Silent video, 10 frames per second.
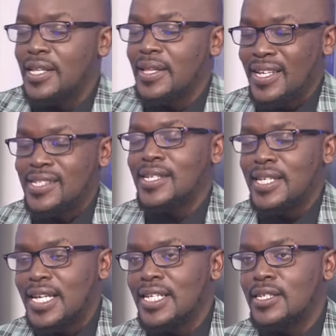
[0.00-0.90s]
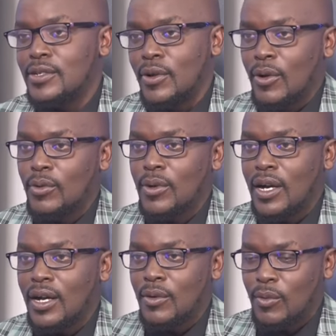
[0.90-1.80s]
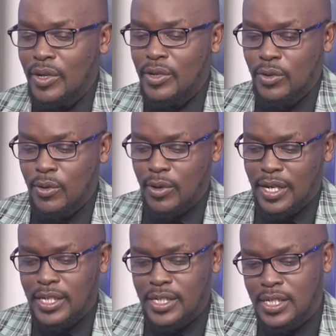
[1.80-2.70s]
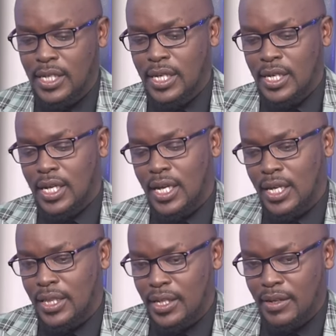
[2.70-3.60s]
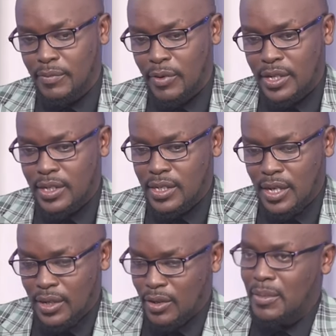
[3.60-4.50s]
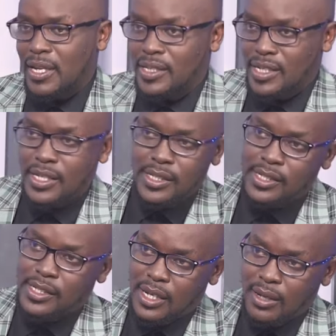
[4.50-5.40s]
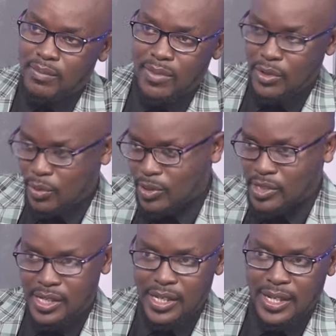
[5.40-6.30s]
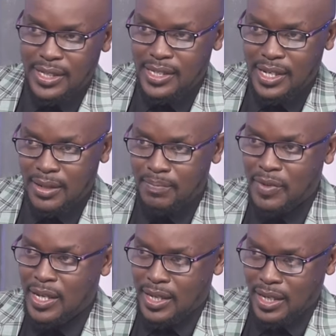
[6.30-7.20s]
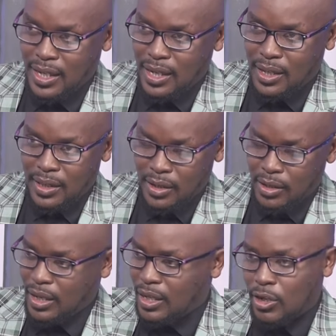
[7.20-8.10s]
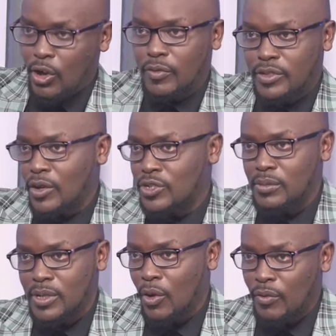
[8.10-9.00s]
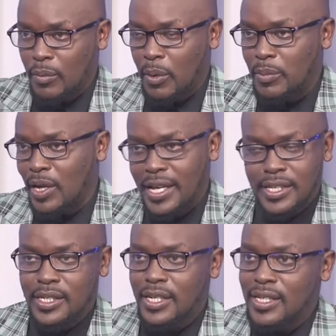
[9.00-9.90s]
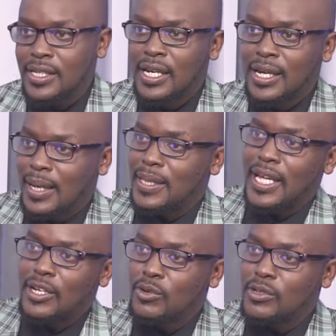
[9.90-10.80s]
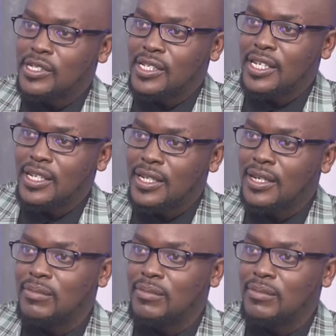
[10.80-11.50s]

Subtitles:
there is a need, you know, when you look at the different communities, you would see that a lot of townships are overpopulated, and then you'd see,